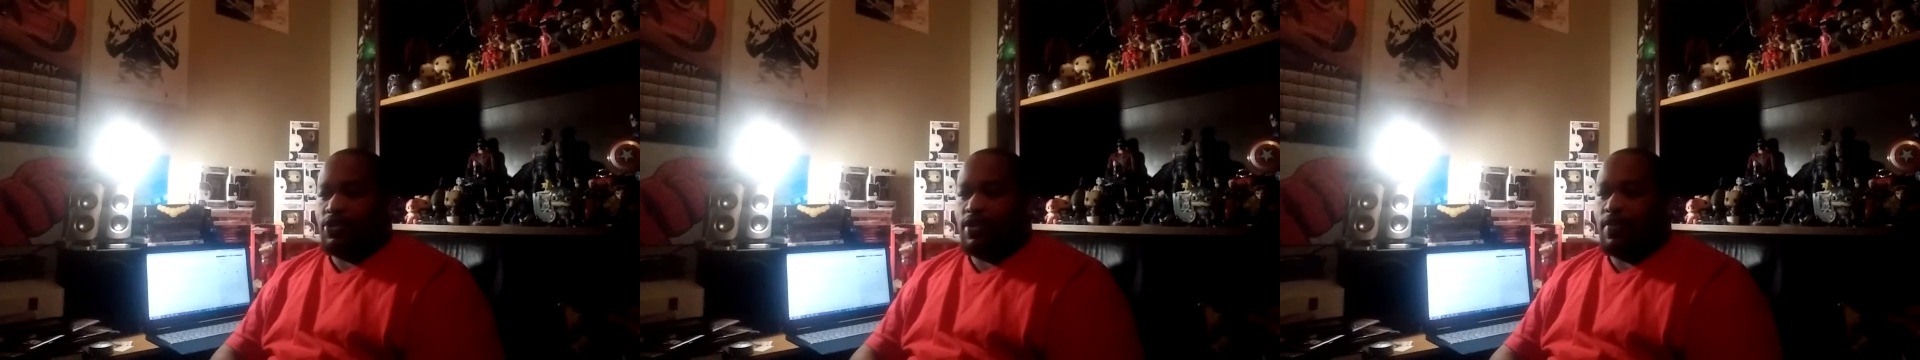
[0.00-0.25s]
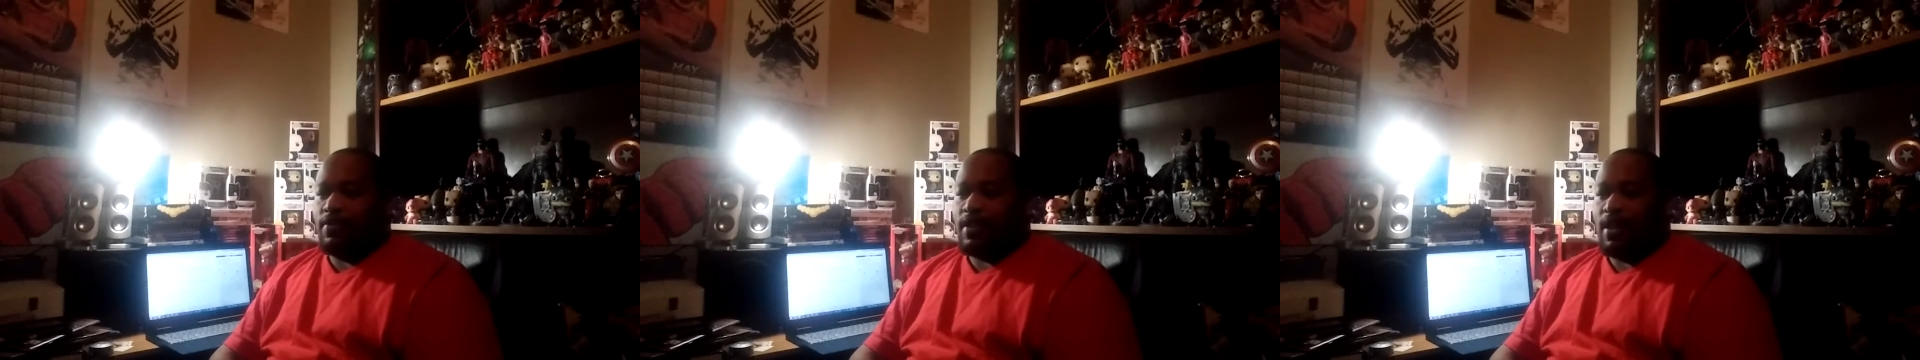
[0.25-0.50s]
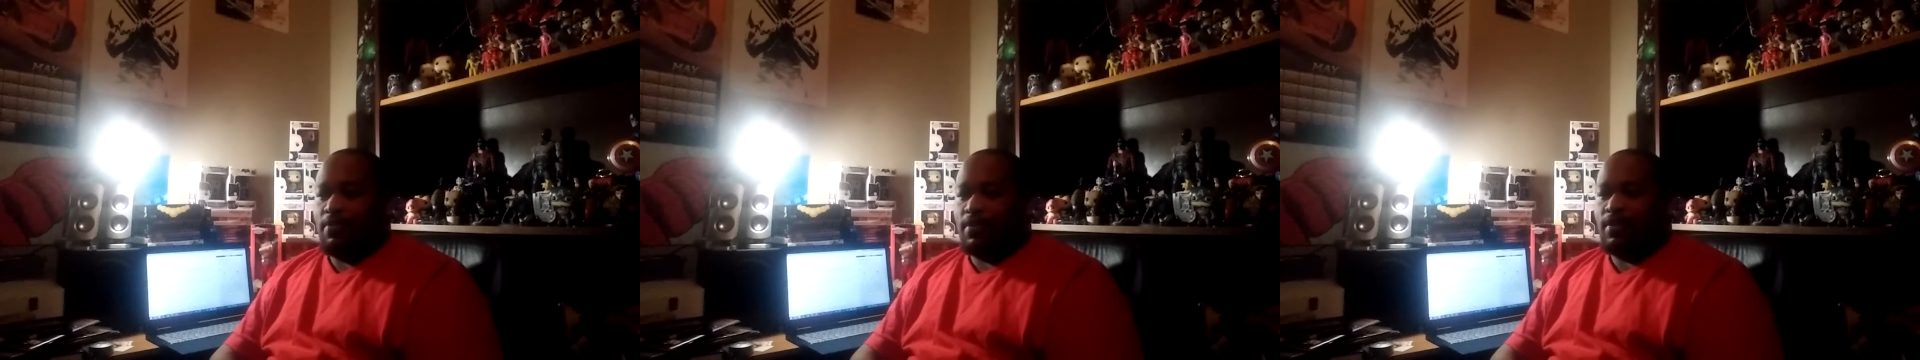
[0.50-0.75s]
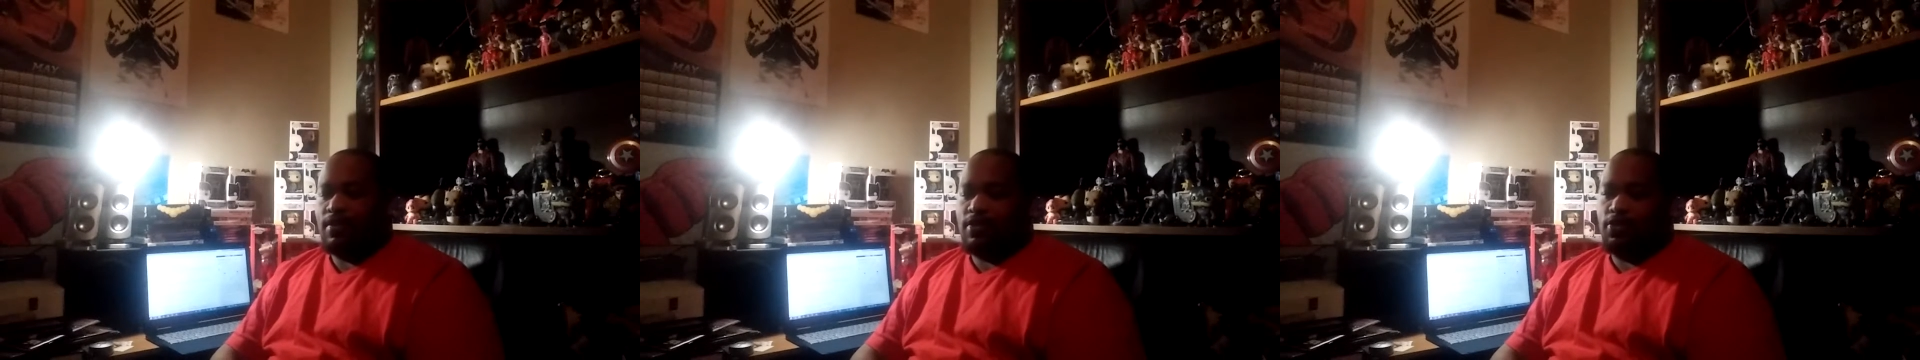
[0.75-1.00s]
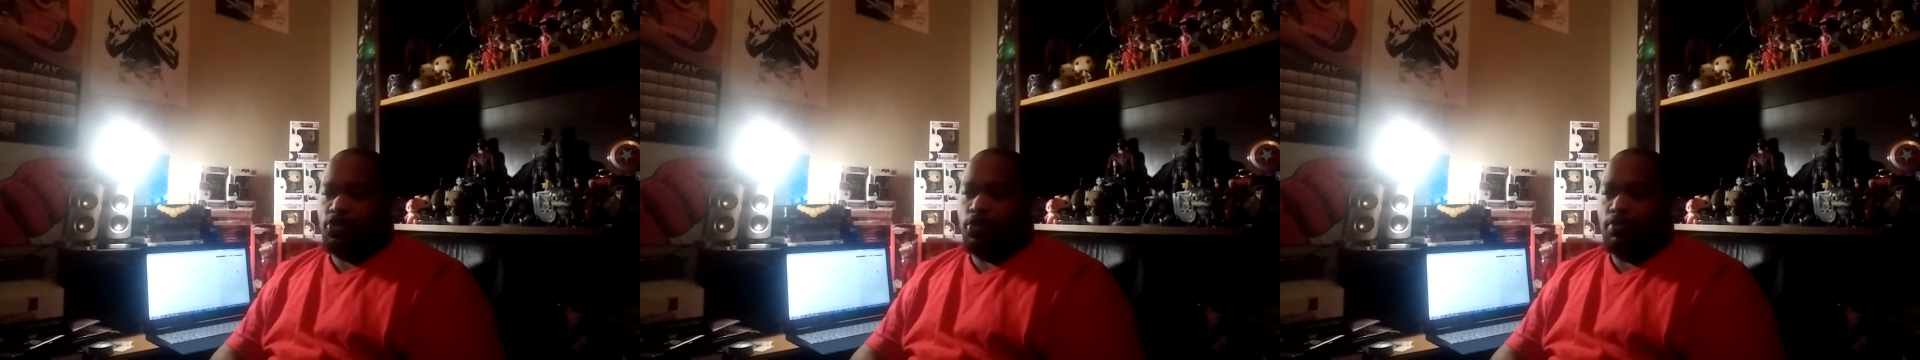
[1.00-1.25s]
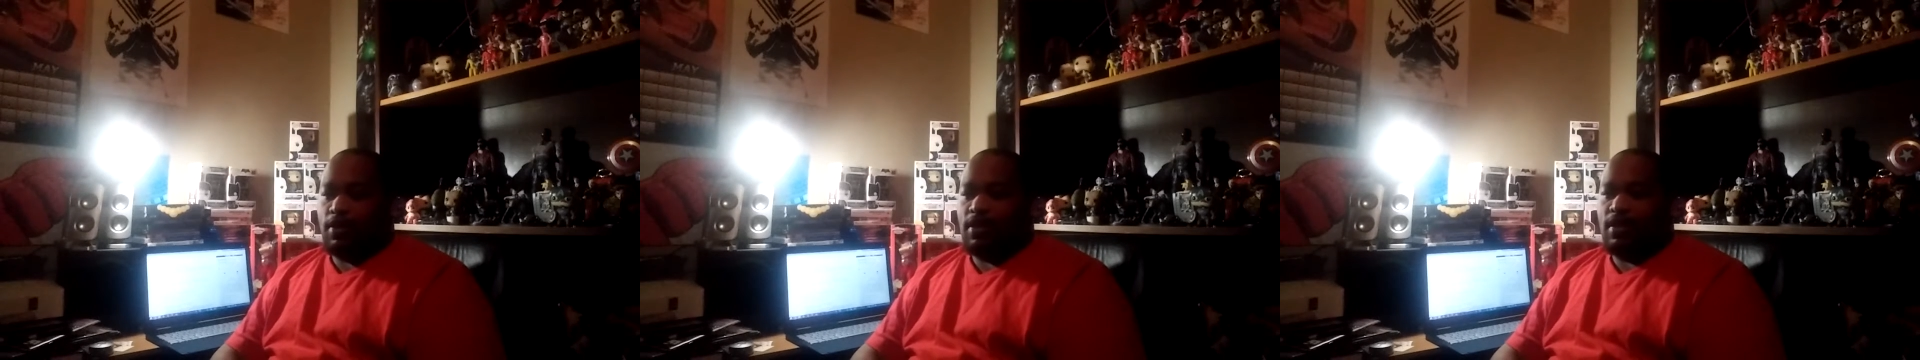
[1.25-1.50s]
and everything, but to
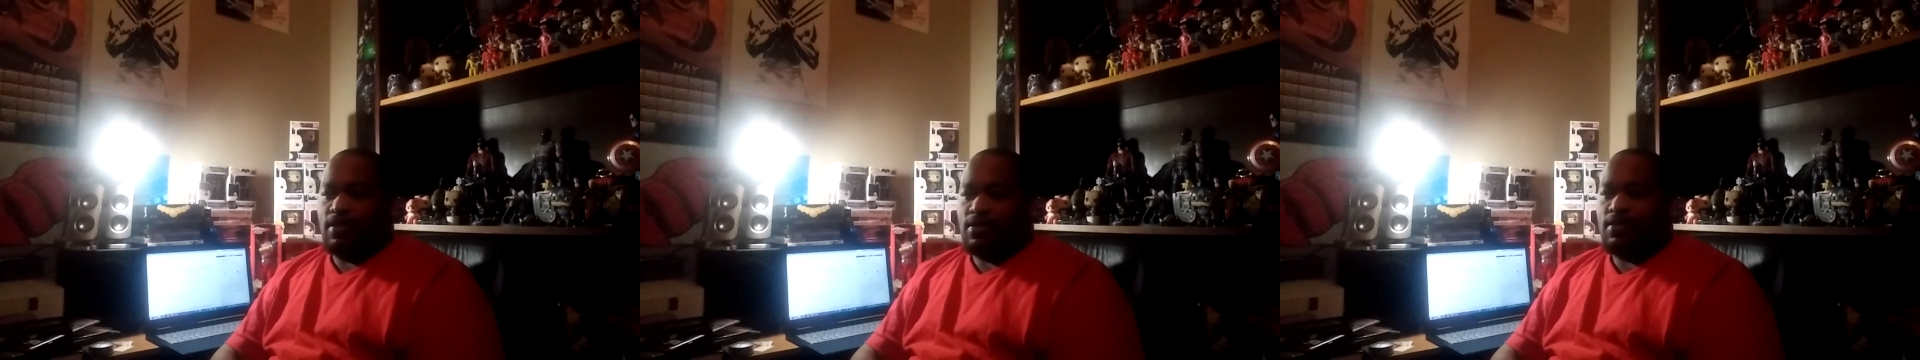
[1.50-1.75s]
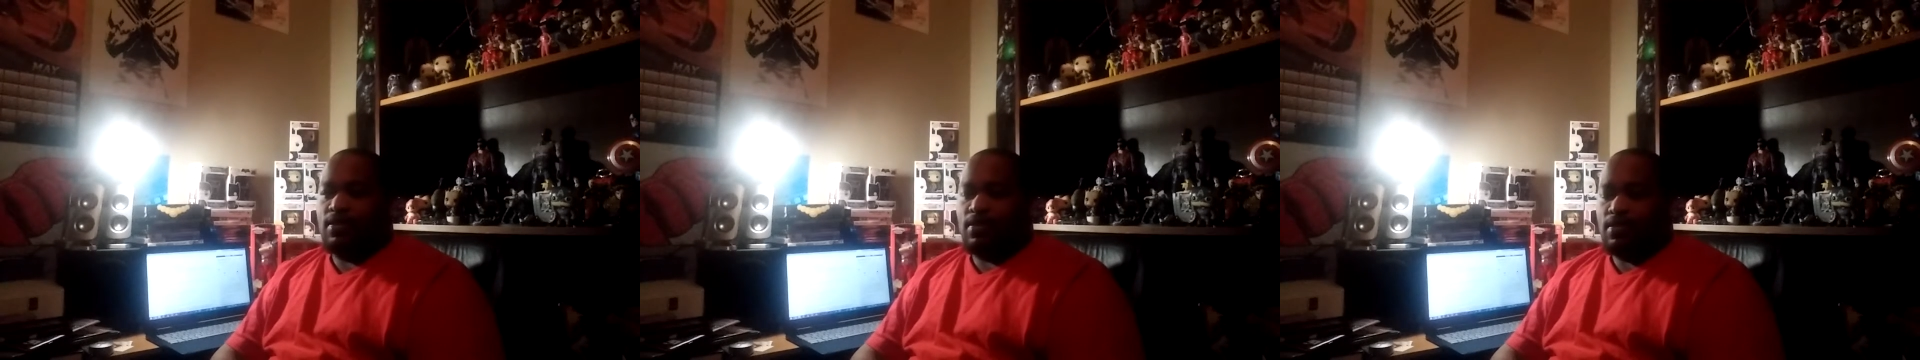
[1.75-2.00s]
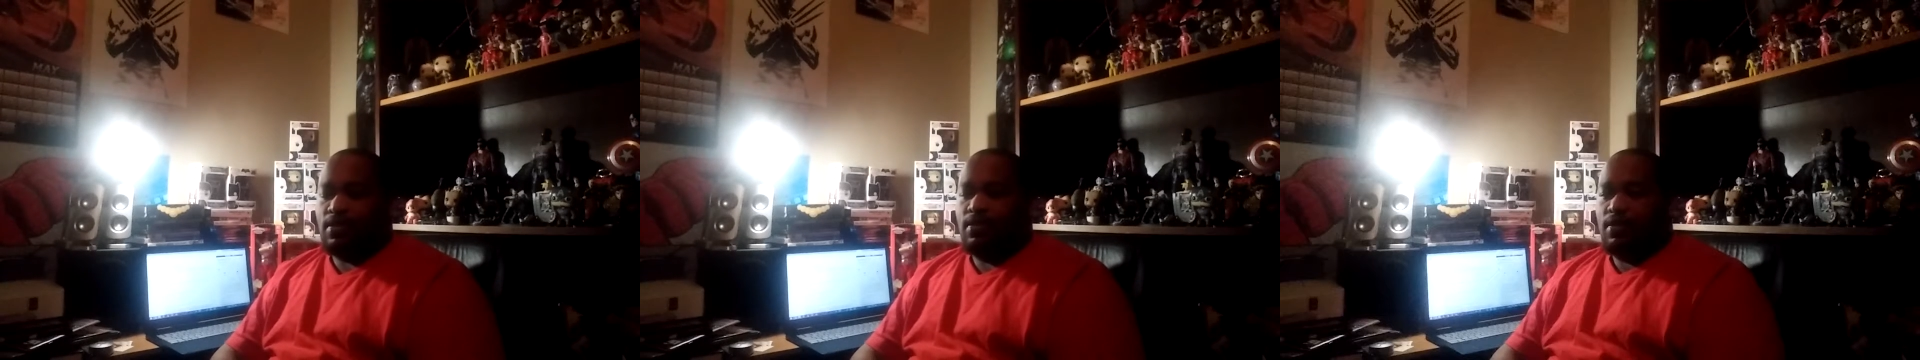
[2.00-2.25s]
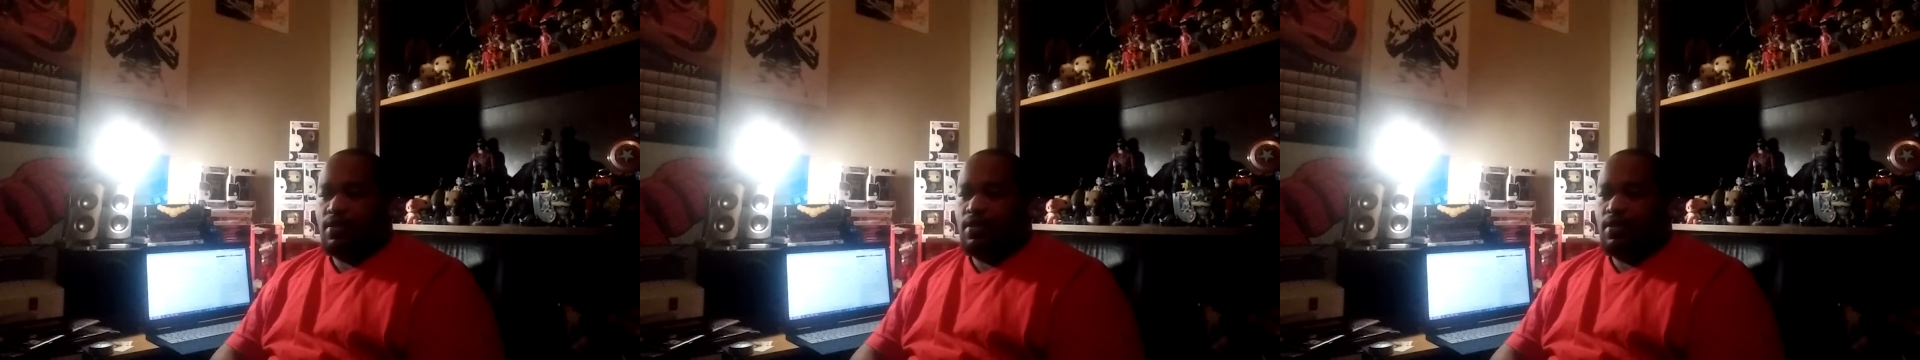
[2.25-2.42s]
me, this is